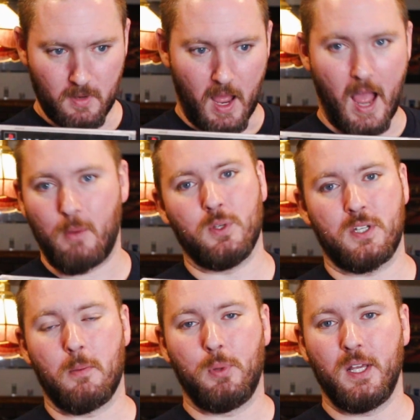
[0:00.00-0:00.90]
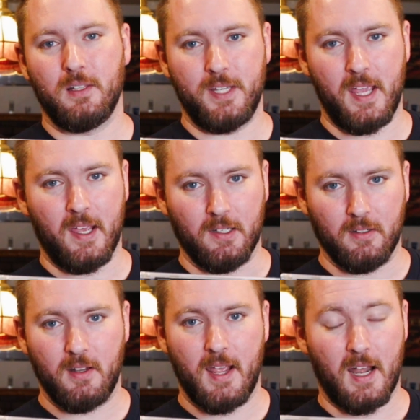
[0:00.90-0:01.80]
I was completely in,
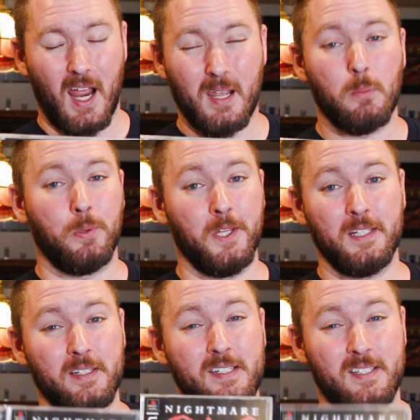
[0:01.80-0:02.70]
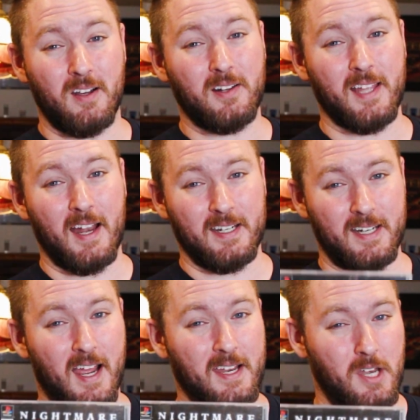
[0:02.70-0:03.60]
and I completely sucked at it.
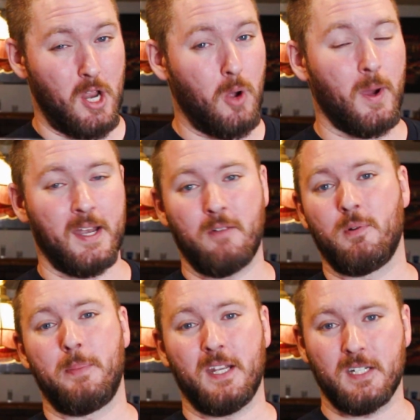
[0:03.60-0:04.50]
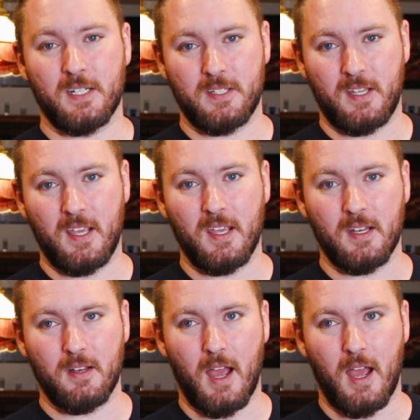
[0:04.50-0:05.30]
I know I never beat it as a kid.